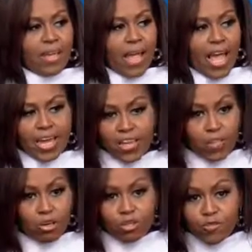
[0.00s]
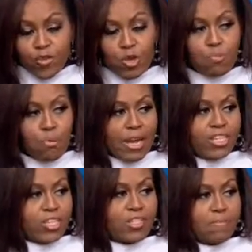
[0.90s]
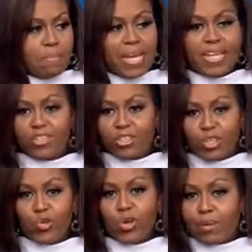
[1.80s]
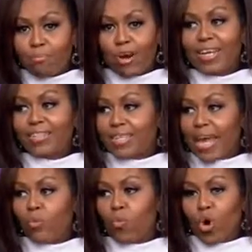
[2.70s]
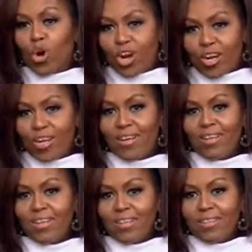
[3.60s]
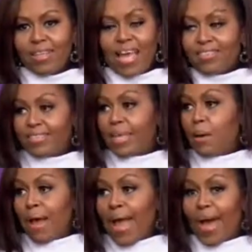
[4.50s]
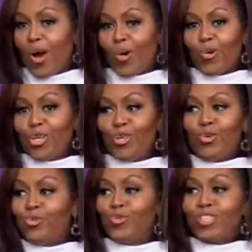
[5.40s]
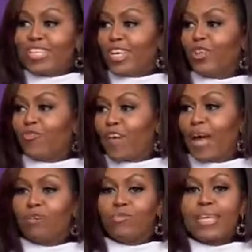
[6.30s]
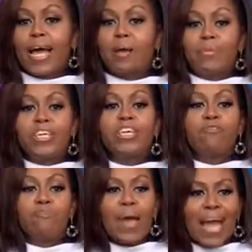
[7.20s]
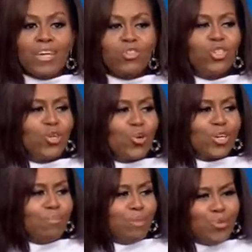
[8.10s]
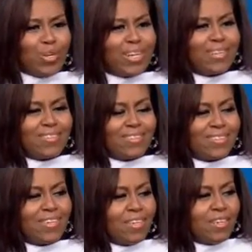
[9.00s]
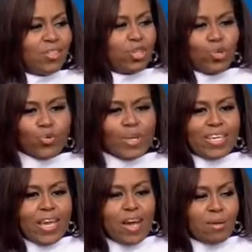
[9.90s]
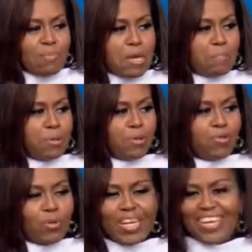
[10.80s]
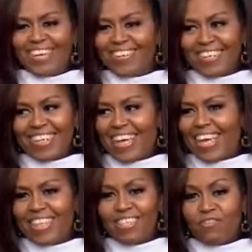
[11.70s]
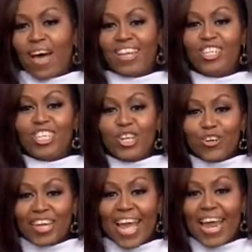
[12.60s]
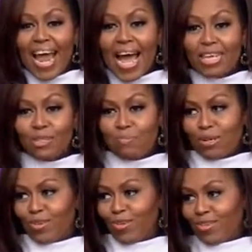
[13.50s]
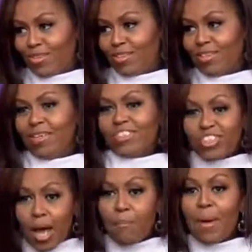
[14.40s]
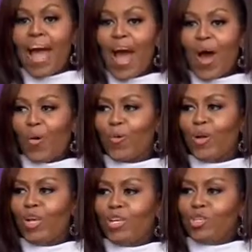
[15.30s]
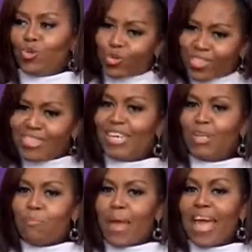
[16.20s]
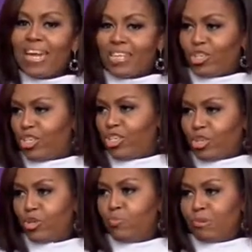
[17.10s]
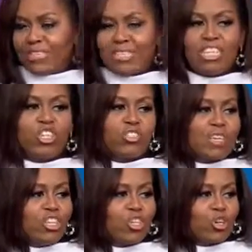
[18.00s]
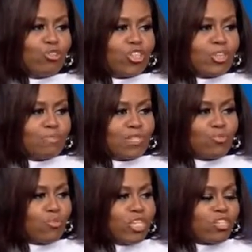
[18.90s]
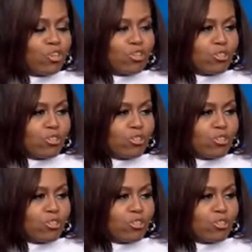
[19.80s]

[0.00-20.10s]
and in those few precious minutes during breaks at work. And somehow you still found time to give back to your communities, tutoring young people, reading to kids, volunteering at hospitals. Somehow you still managed to do prestigious internships and research